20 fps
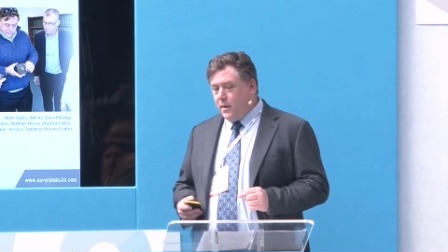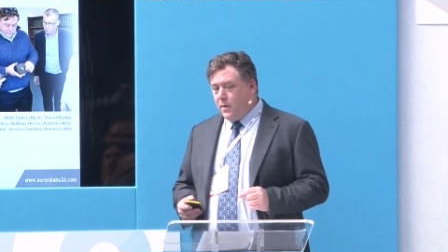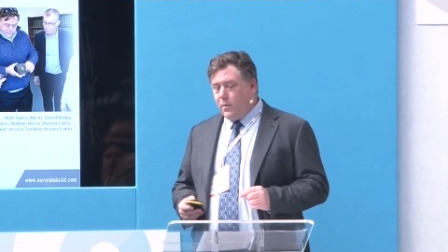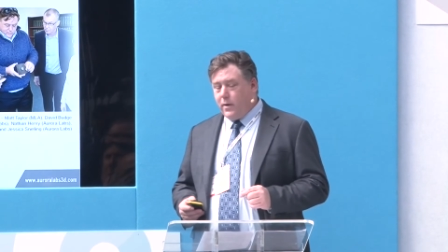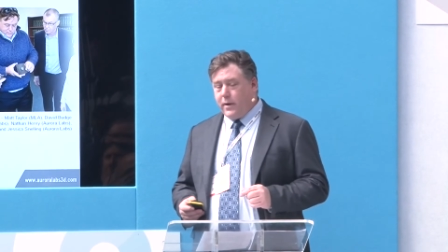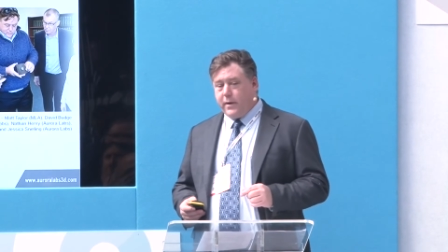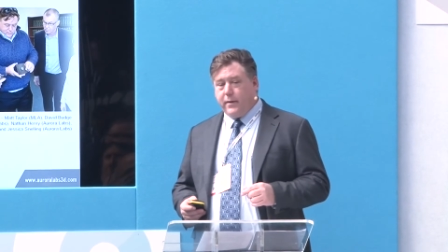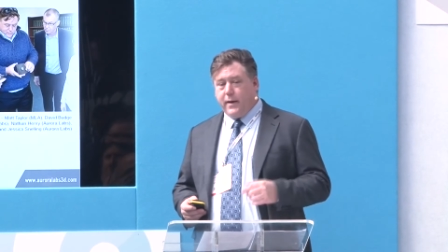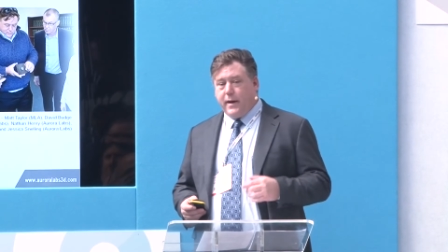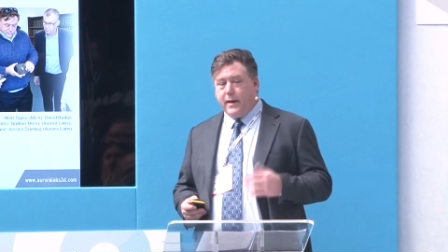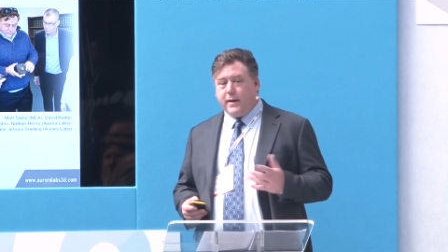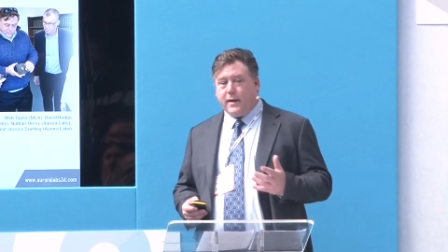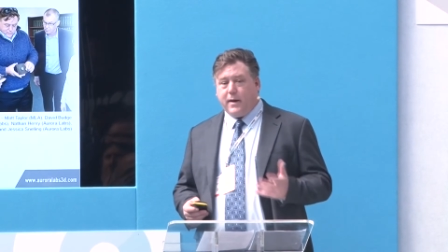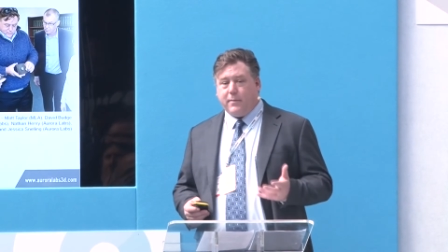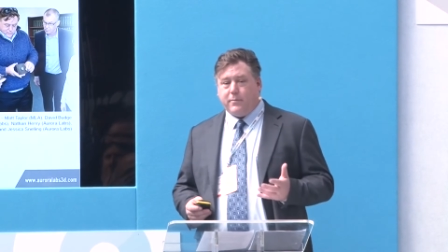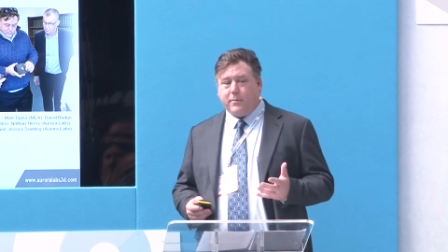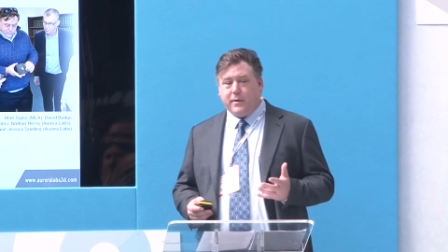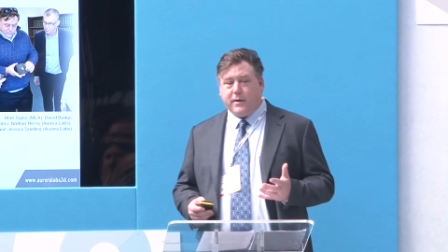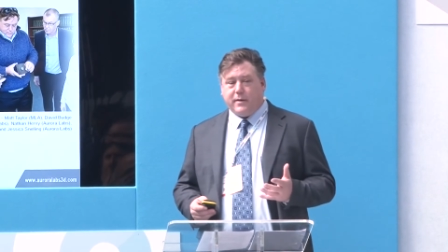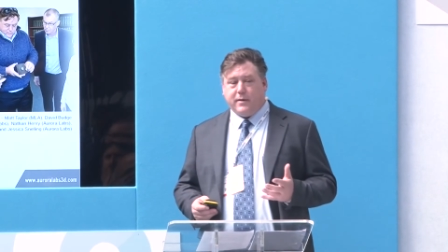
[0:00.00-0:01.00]
what you end
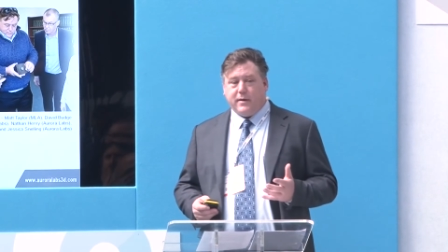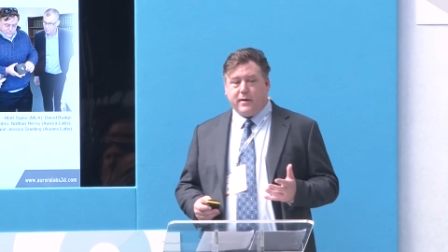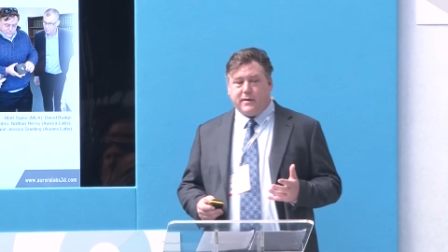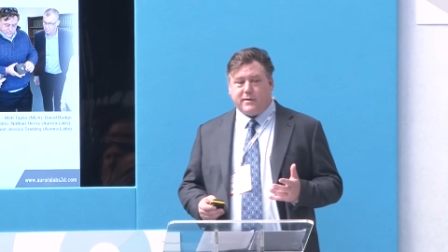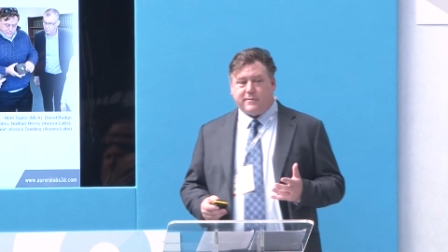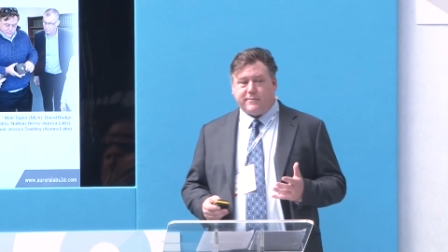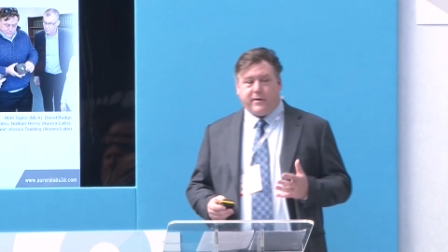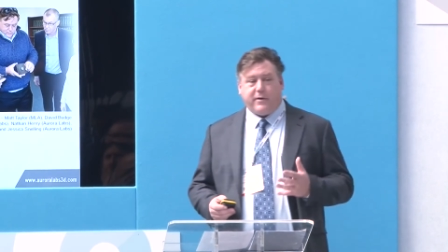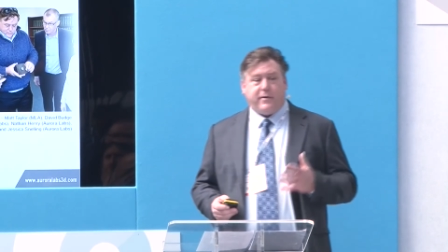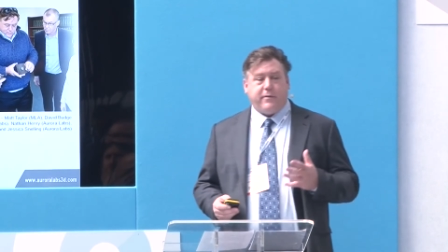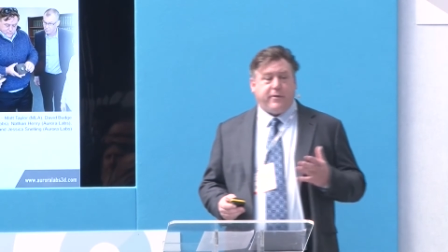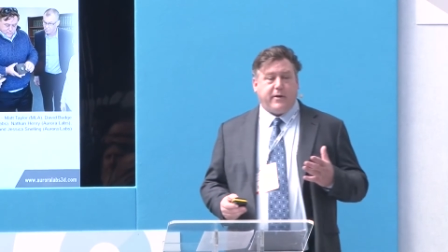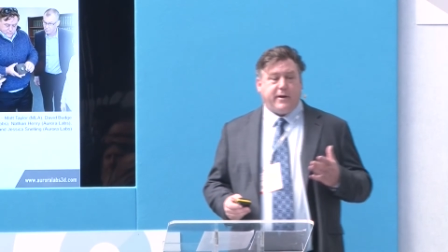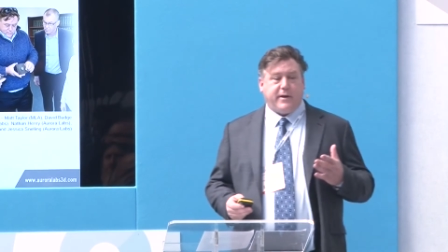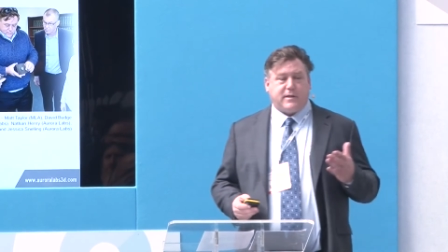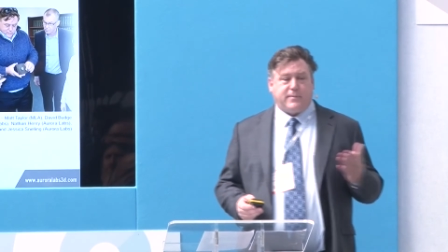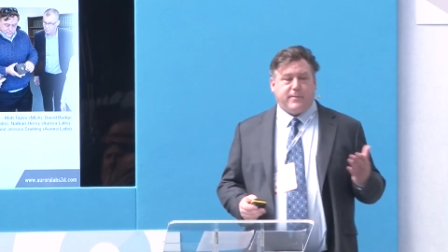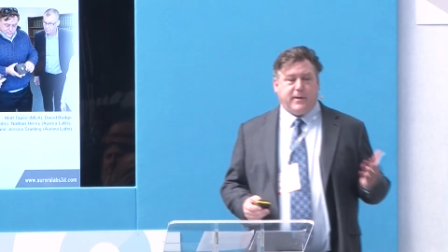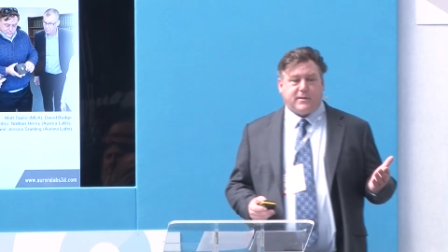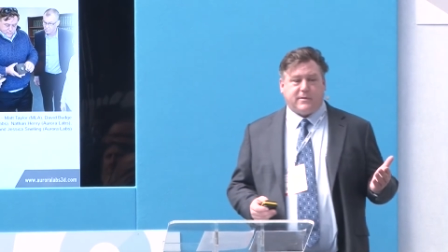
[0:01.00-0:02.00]
up with is very, very
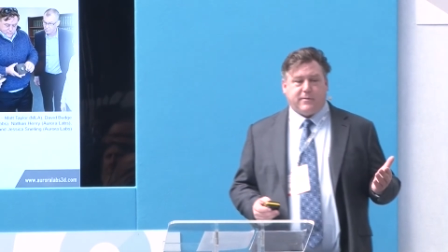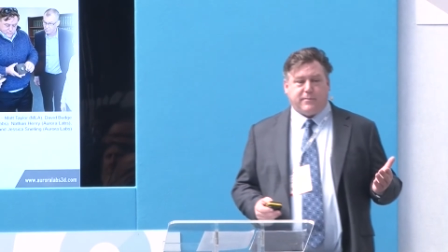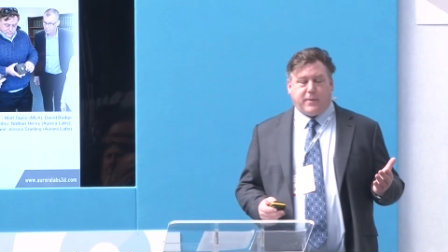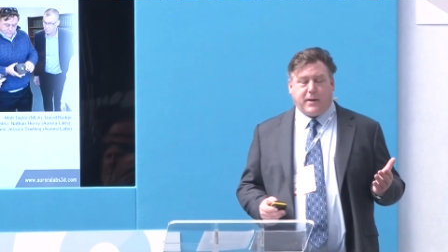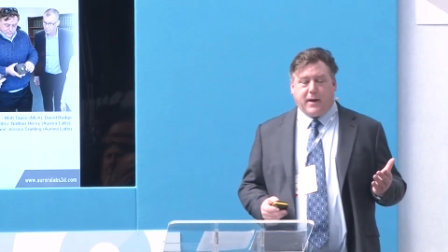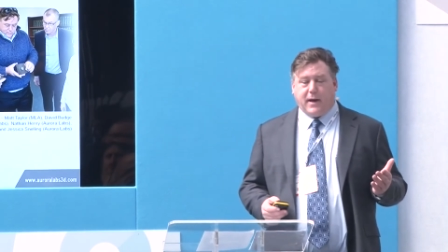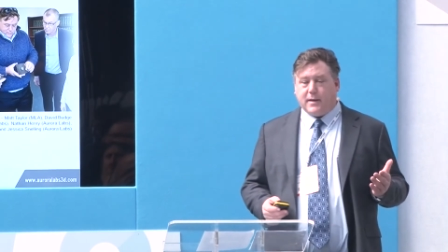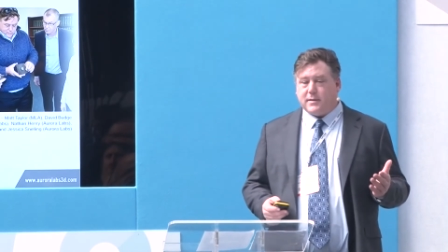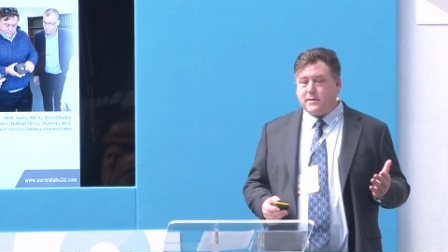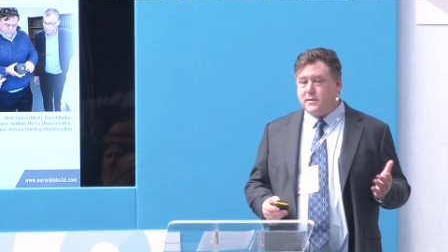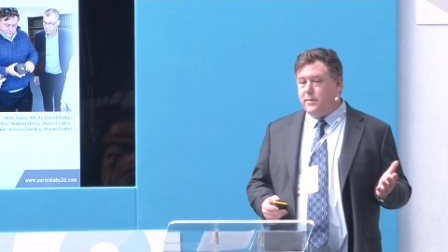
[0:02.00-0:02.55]
expensive parts,